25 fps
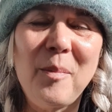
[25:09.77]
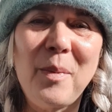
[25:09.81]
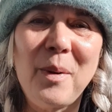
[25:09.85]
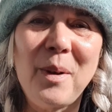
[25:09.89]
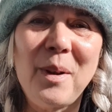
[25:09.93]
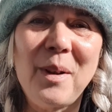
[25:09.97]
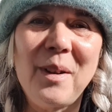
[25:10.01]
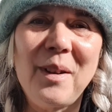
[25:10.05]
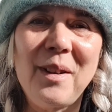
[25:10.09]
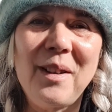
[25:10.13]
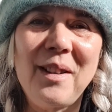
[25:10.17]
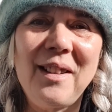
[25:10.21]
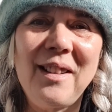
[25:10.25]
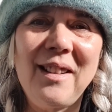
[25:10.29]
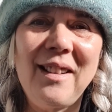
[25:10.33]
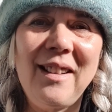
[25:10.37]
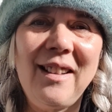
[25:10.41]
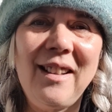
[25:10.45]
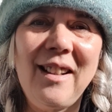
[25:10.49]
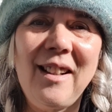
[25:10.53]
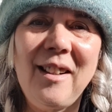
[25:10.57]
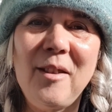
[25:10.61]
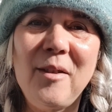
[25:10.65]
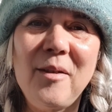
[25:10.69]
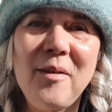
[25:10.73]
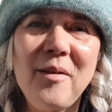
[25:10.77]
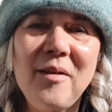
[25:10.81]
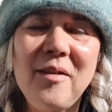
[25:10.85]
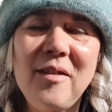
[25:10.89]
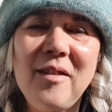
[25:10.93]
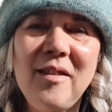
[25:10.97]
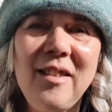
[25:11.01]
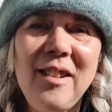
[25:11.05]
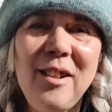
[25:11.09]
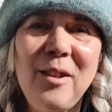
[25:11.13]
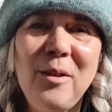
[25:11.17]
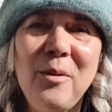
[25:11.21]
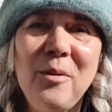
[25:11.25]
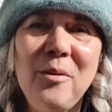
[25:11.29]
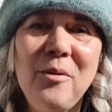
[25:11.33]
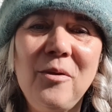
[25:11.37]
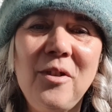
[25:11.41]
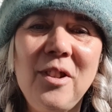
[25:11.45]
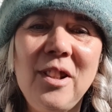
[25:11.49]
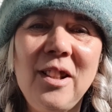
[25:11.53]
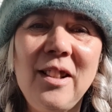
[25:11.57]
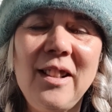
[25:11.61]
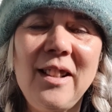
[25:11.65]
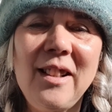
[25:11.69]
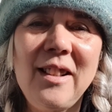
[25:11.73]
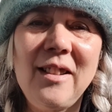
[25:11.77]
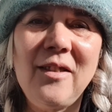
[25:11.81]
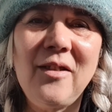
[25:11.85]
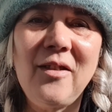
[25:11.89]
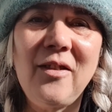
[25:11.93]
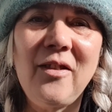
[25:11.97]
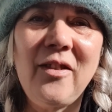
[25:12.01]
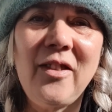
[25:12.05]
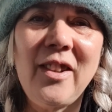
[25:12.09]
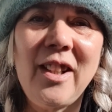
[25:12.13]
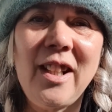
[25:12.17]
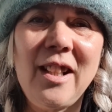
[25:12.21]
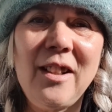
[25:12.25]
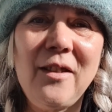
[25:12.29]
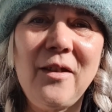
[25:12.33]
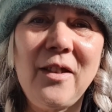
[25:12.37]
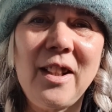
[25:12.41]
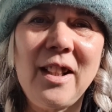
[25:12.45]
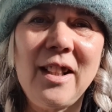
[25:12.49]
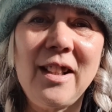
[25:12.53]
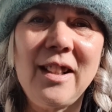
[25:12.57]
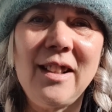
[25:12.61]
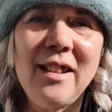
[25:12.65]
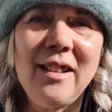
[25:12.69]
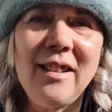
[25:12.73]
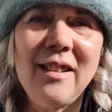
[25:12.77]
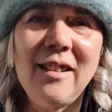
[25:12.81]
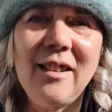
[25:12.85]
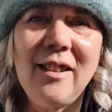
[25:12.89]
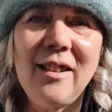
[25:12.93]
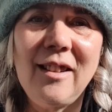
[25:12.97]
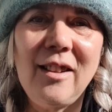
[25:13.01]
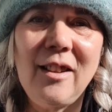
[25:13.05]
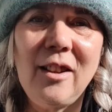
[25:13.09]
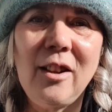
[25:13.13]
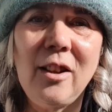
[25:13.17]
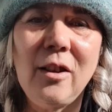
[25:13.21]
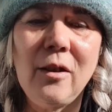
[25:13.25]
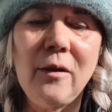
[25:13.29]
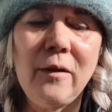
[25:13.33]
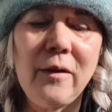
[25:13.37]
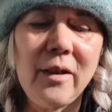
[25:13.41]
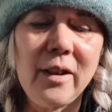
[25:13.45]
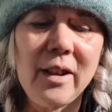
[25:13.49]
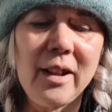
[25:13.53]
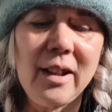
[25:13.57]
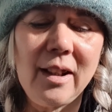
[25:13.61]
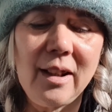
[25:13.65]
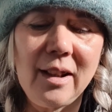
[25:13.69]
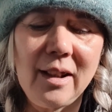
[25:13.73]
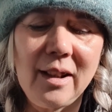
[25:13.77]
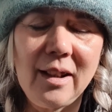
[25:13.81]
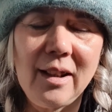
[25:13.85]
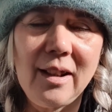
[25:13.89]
but you know, really very, very lovely